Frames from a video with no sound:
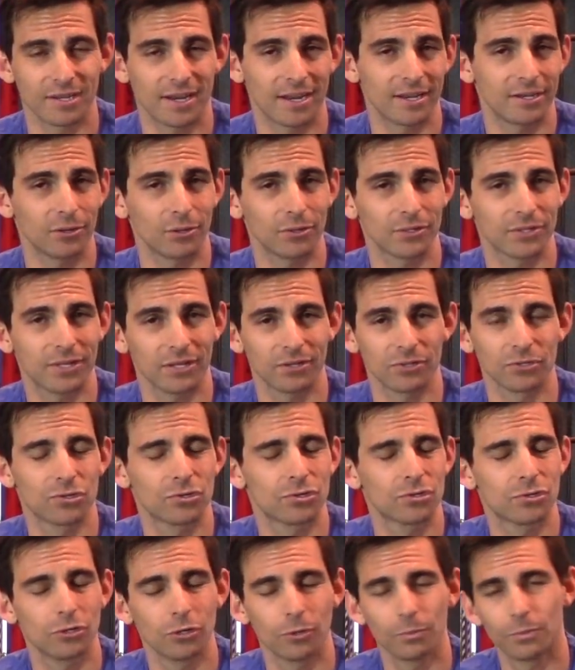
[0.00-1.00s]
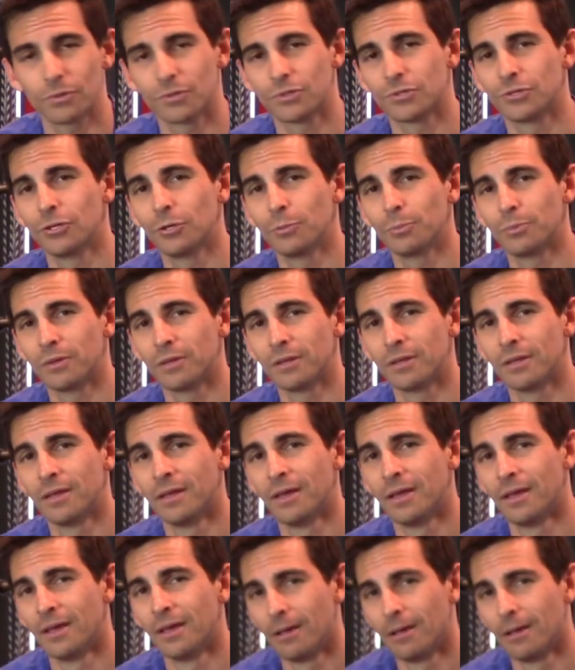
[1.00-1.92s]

And I know it sounds super stupid,